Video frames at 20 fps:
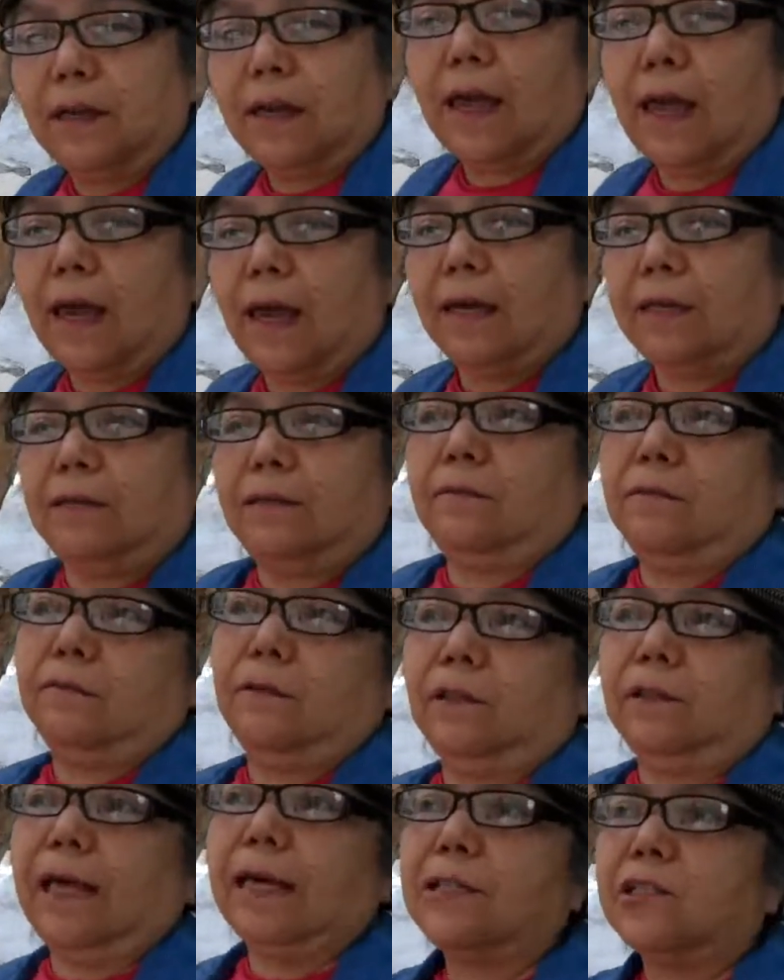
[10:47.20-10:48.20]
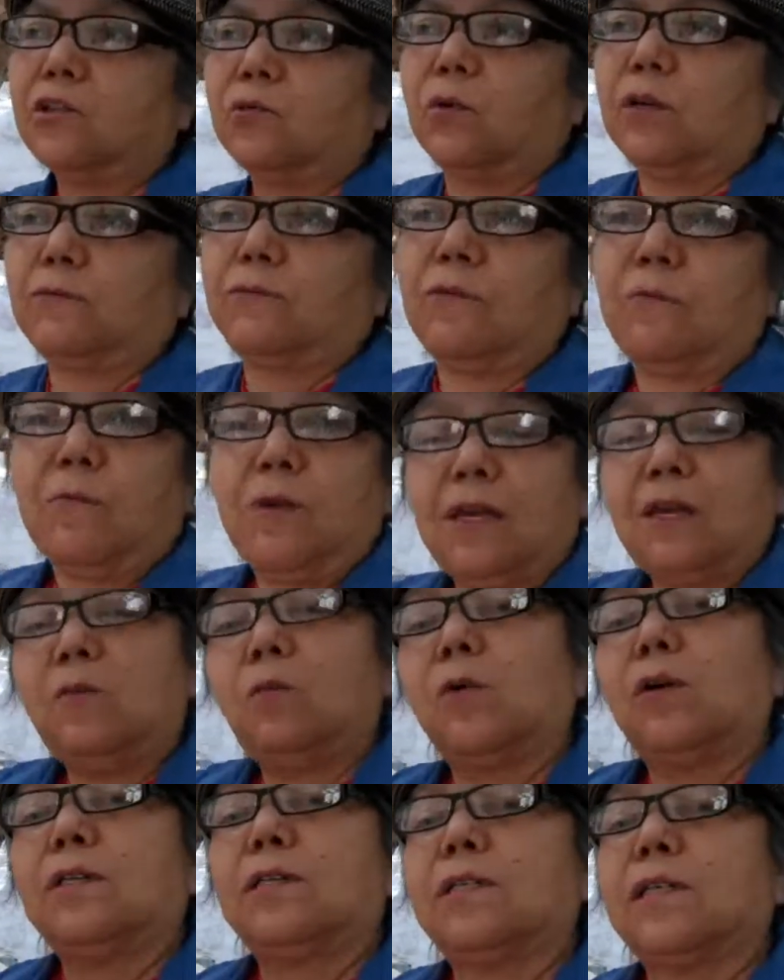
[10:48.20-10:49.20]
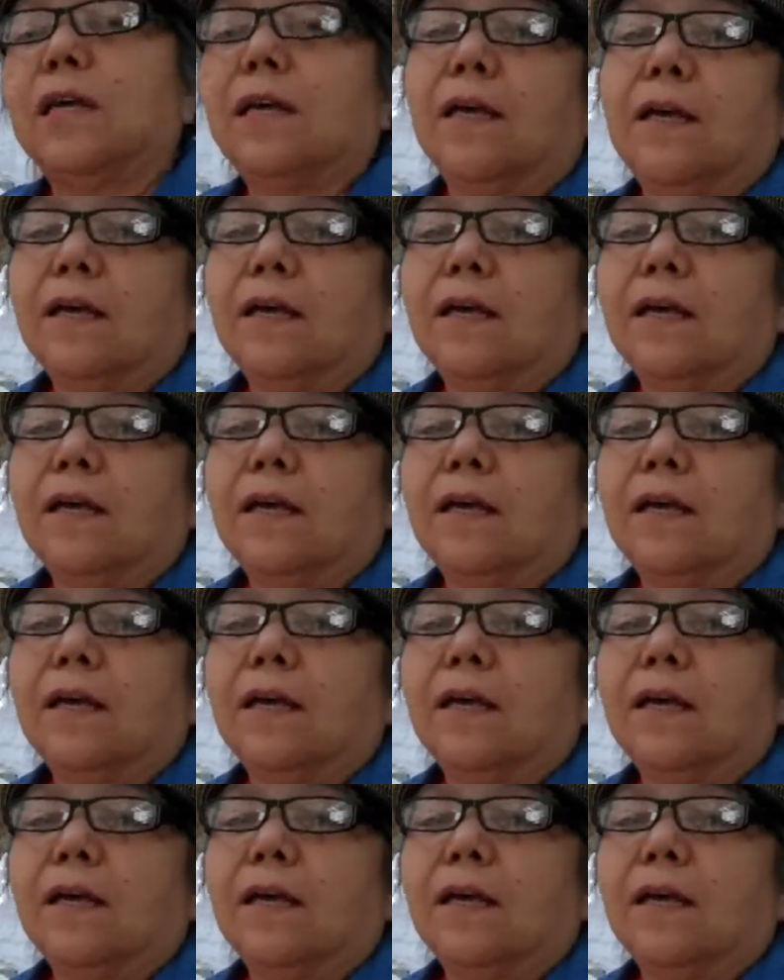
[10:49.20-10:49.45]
And the latest one for me was